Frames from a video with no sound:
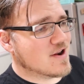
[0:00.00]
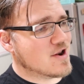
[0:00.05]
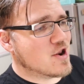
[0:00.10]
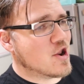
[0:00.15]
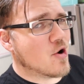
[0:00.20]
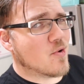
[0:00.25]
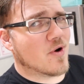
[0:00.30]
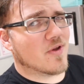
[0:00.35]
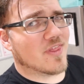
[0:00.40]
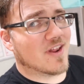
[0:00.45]

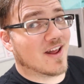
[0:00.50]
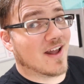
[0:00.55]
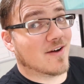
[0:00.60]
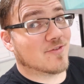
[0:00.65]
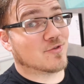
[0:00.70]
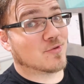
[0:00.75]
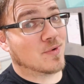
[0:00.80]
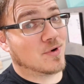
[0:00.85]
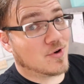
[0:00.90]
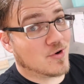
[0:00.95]
knowing that I
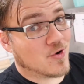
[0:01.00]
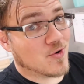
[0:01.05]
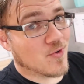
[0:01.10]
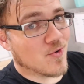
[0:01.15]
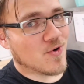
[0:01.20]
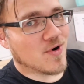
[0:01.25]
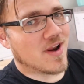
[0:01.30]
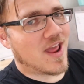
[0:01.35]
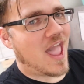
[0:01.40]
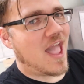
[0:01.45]
have to
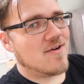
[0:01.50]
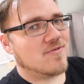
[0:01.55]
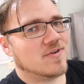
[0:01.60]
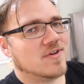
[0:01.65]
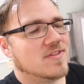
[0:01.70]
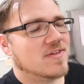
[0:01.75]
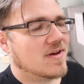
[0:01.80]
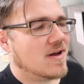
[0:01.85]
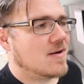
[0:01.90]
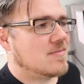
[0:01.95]
record
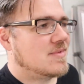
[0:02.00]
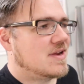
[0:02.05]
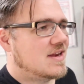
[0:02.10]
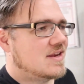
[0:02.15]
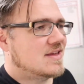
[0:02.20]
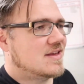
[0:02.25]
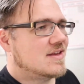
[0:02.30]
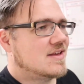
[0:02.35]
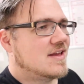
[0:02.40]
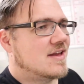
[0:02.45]
everything I'm
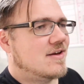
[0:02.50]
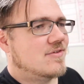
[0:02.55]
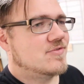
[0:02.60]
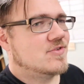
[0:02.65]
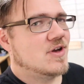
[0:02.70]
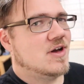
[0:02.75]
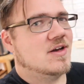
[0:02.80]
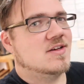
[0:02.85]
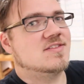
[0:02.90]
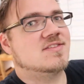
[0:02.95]
eating have
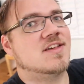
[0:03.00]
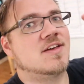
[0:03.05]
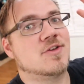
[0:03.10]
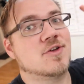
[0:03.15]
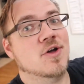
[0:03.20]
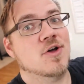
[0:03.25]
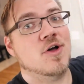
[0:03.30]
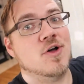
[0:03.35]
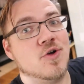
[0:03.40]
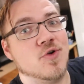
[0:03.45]
caused
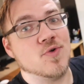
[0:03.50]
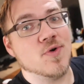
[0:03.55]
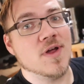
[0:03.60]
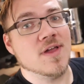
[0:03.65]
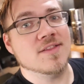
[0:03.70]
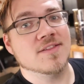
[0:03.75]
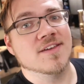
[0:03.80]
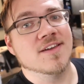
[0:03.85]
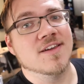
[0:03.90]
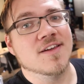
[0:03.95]
like
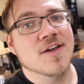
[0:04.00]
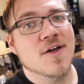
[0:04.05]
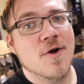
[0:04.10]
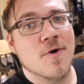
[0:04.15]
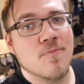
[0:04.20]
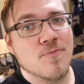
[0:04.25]
greatly